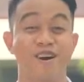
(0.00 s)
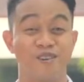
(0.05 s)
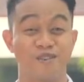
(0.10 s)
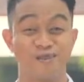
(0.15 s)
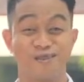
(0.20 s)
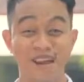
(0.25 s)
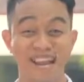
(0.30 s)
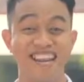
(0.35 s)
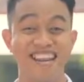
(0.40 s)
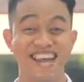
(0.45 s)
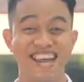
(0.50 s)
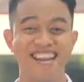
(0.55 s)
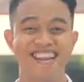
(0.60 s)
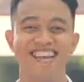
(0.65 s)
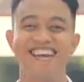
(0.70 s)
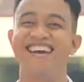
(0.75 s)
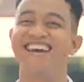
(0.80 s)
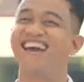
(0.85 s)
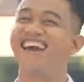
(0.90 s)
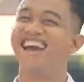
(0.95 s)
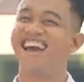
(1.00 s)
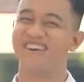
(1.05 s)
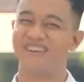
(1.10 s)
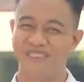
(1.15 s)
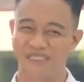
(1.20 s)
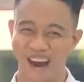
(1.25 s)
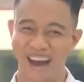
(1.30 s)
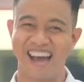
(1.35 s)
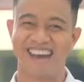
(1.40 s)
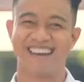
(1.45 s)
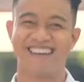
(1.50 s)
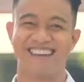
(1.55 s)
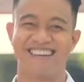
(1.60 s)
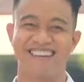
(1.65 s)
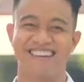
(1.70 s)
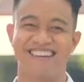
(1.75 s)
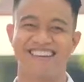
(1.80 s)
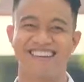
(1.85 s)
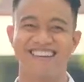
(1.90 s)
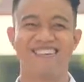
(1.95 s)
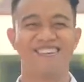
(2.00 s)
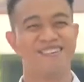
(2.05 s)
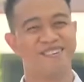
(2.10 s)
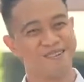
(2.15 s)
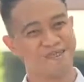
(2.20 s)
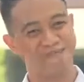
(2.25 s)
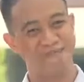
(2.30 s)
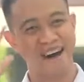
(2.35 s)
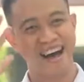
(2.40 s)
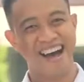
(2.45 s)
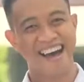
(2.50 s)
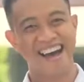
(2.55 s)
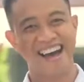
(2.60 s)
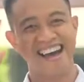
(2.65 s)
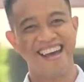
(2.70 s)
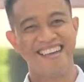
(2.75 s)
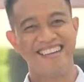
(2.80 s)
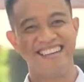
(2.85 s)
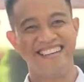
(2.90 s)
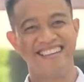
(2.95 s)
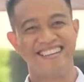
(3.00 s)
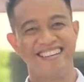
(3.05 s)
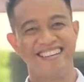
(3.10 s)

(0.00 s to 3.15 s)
Reading and Writing. Bye!